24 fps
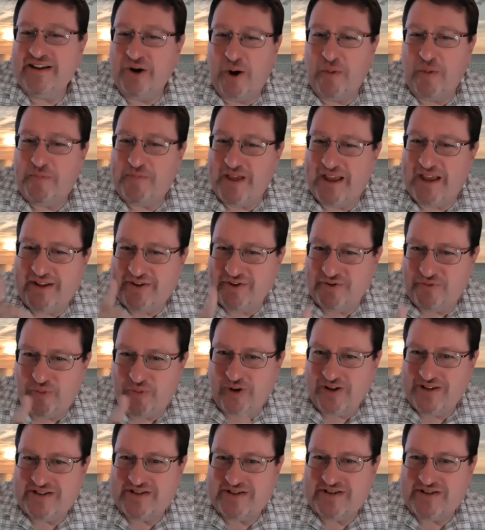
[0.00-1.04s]
update this
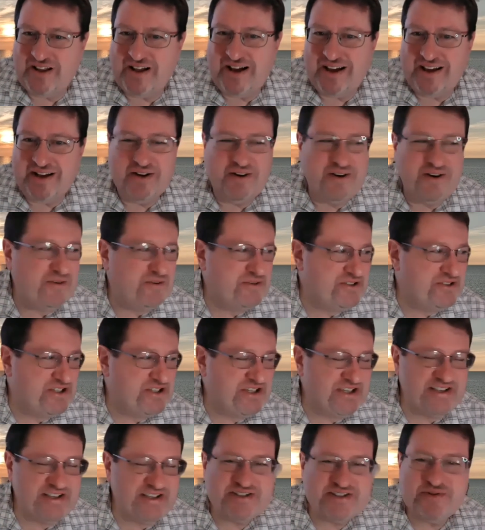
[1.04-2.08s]
one slide. Oh,
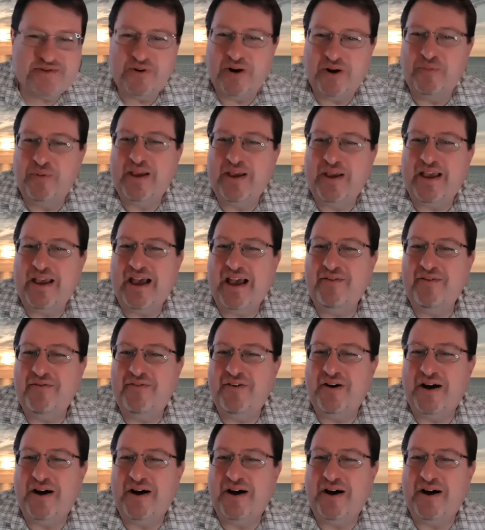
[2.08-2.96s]
geez. Well, we have